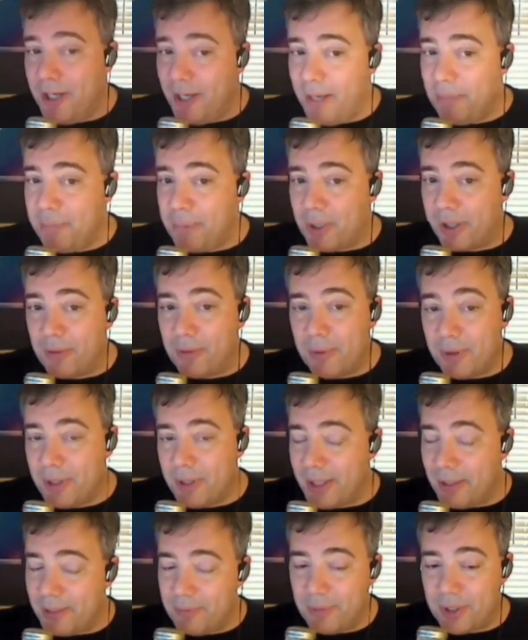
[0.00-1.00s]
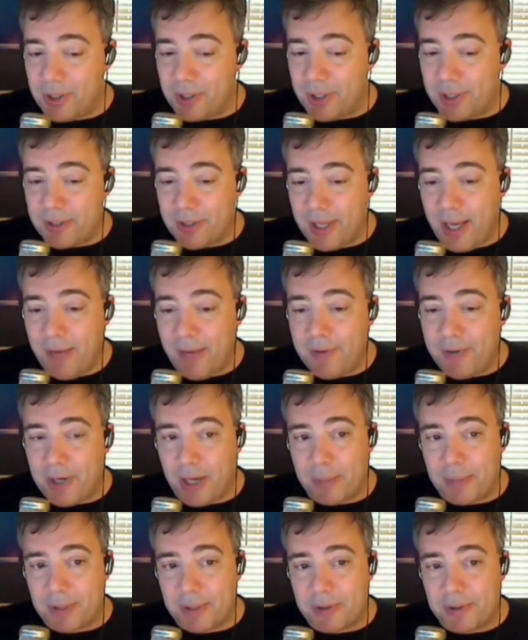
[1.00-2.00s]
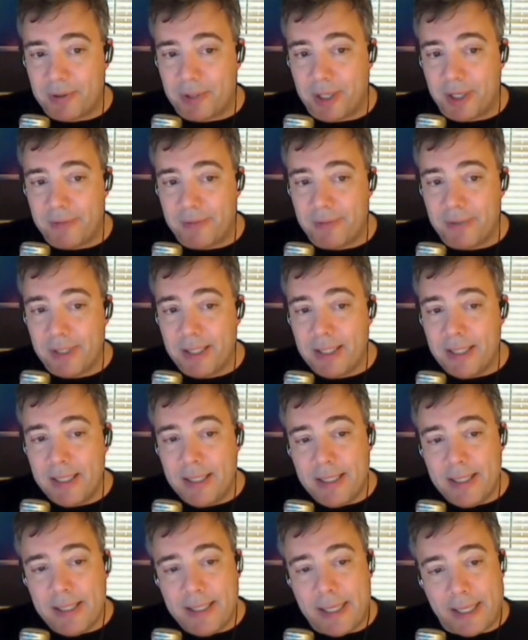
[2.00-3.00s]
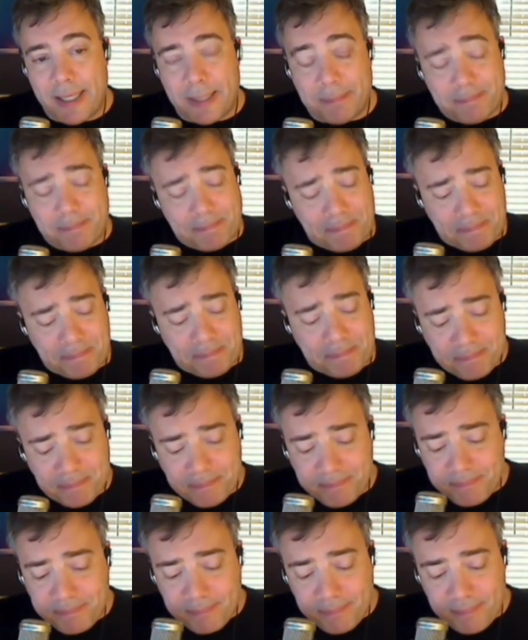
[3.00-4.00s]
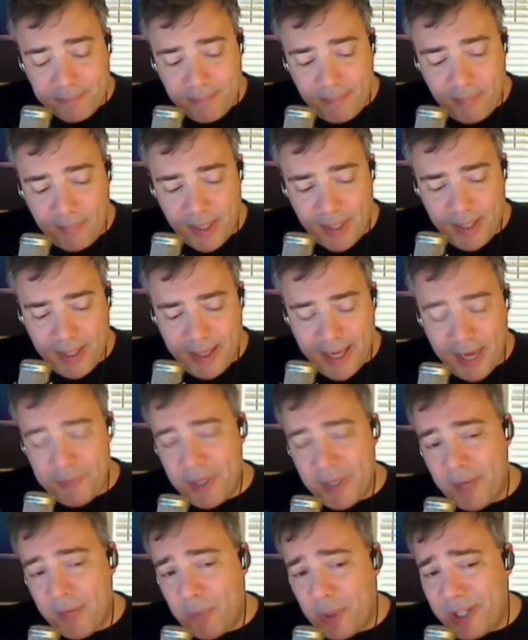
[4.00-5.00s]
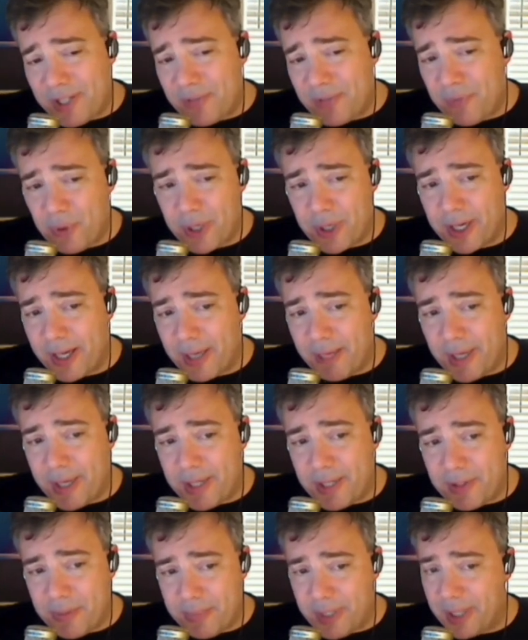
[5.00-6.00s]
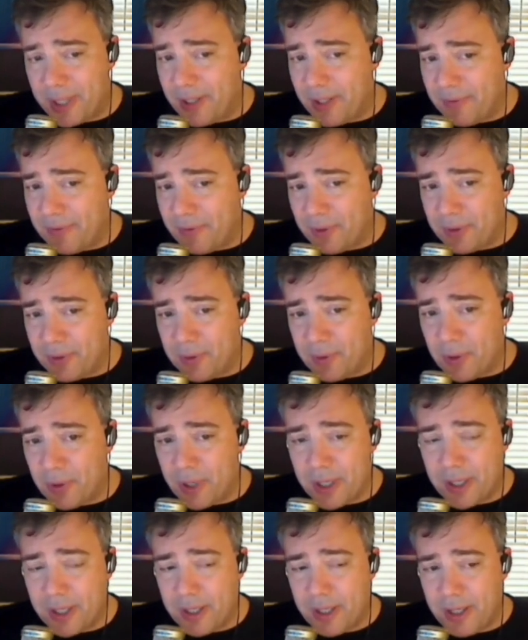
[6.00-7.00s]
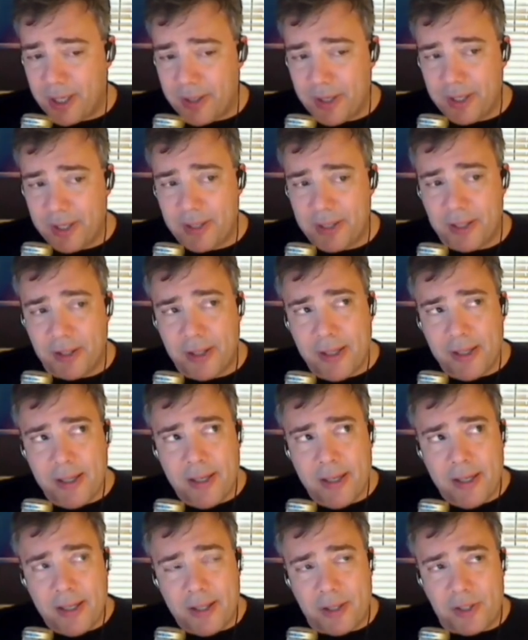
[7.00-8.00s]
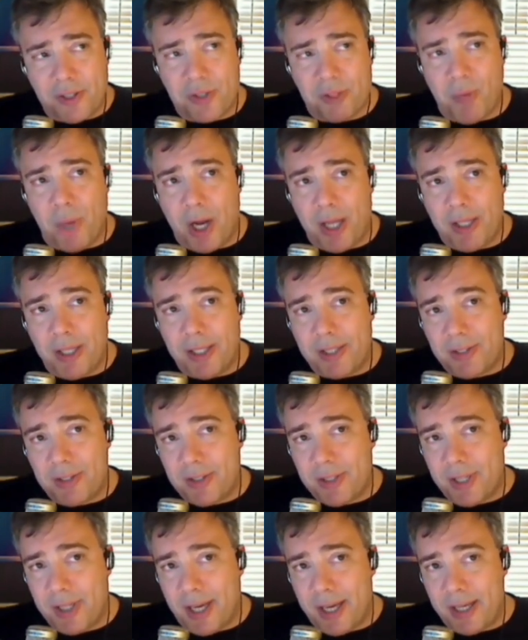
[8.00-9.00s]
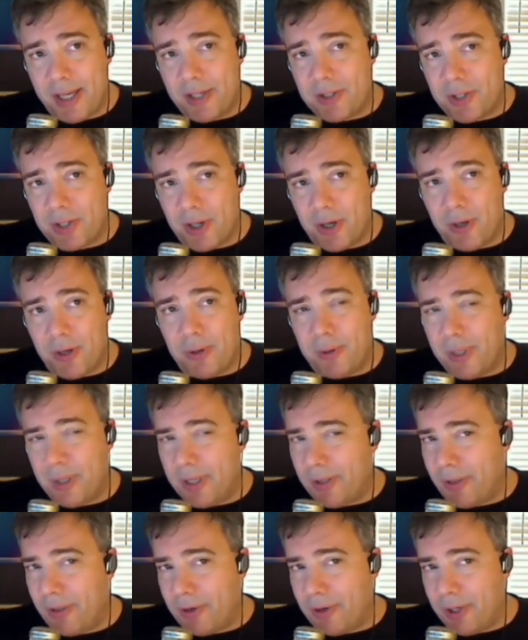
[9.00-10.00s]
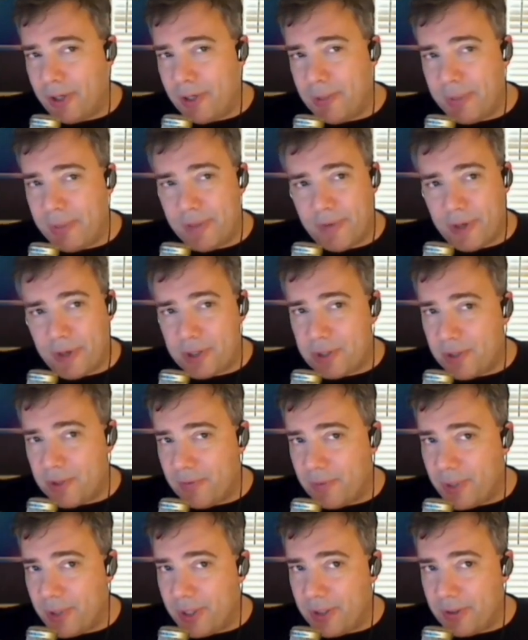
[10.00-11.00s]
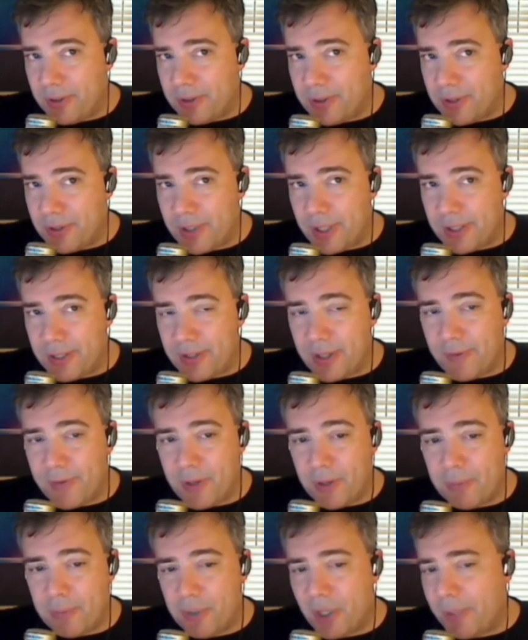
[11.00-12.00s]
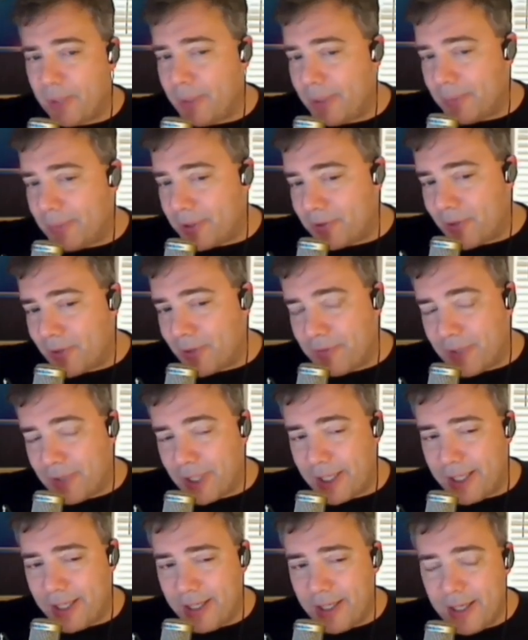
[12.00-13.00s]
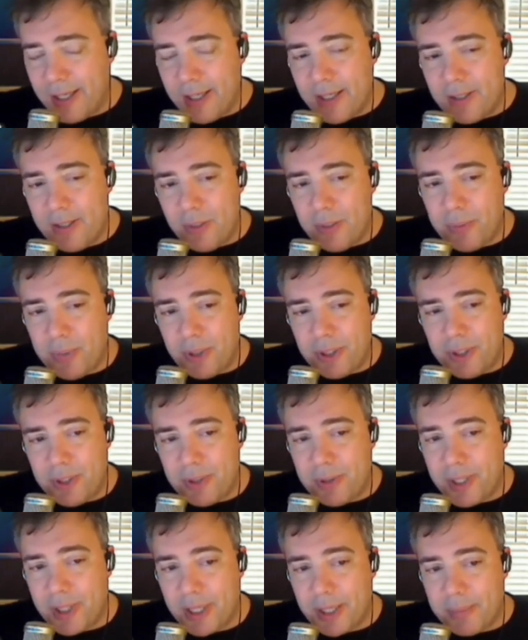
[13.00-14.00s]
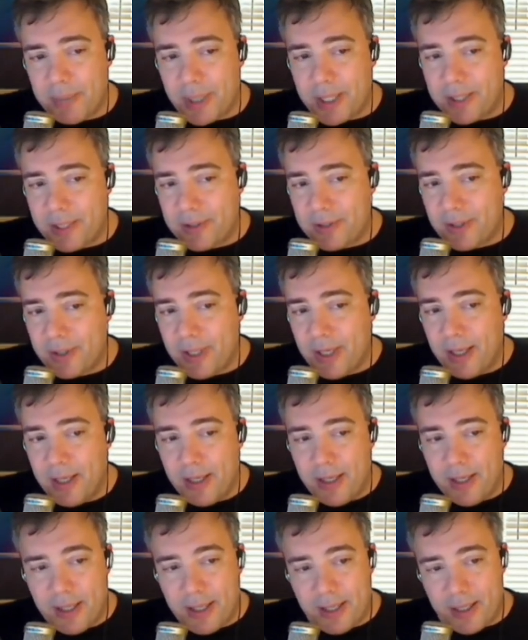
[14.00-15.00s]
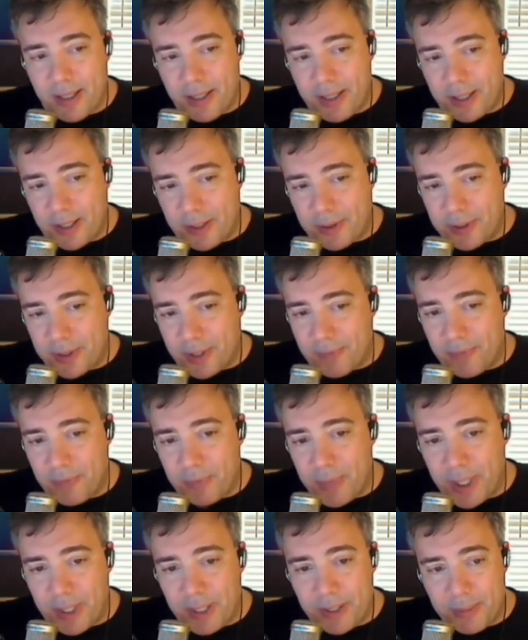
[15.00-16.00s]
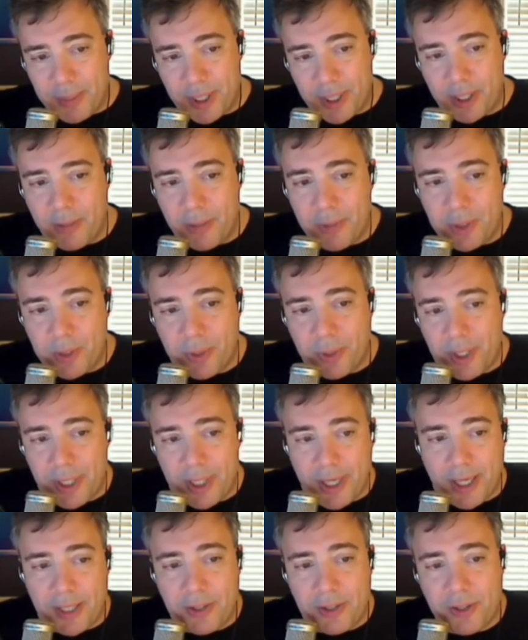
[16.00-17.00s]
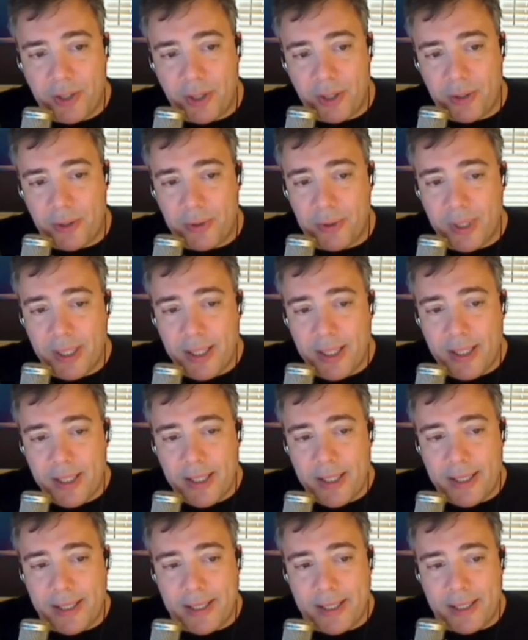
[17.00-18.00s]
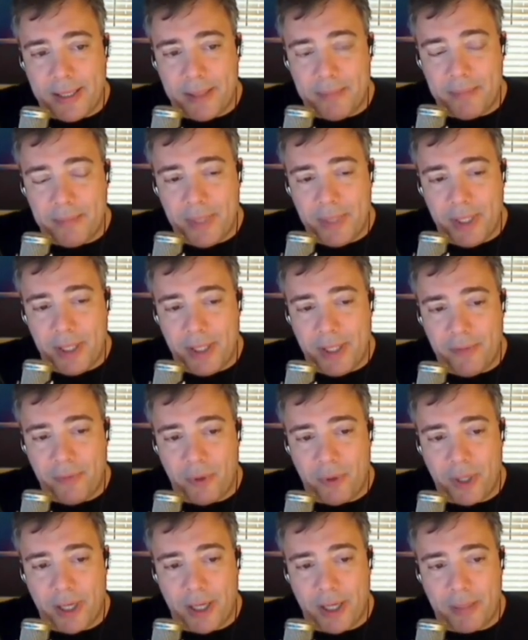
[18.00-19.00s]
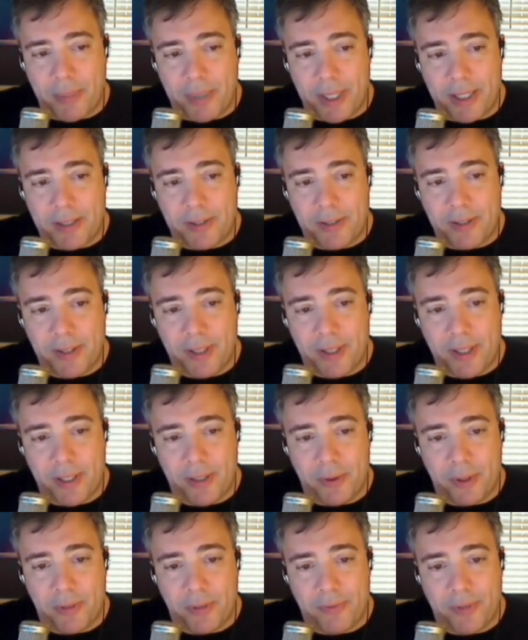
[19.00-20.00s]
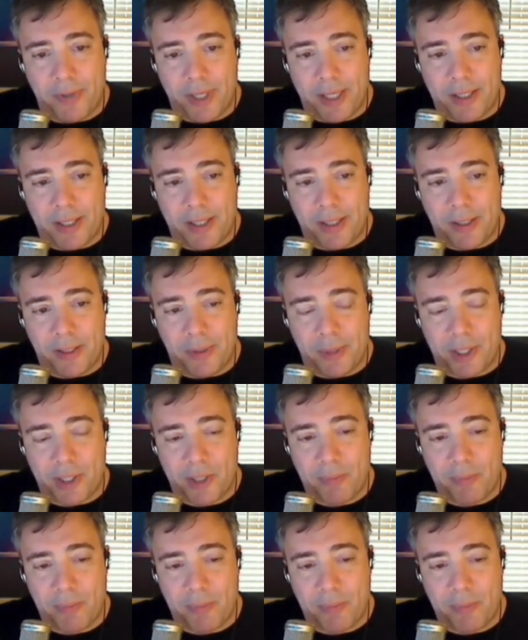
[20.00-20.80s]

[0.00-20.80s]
on a netbook, which doesn't have an optical drive. Um, you have to have one that's four gigabytes or bigger for it to work. You know, I think the the smallest ISO, uh, 32-bit version of Windows uh, 7 Home Premium is roughly 2.2 gigabytes, uh, and it goes up from there depending on which one you get. So um, you need four gigabytes in order for that thing to